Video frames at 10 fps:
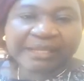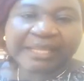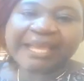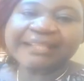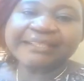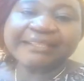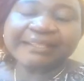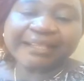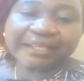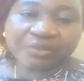And I added
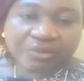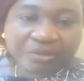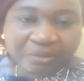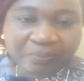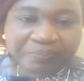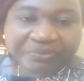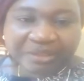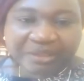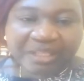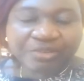an add-on
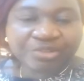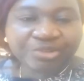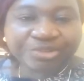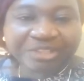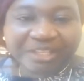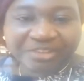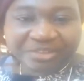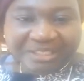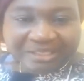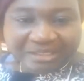that you should get your
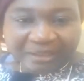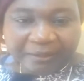data,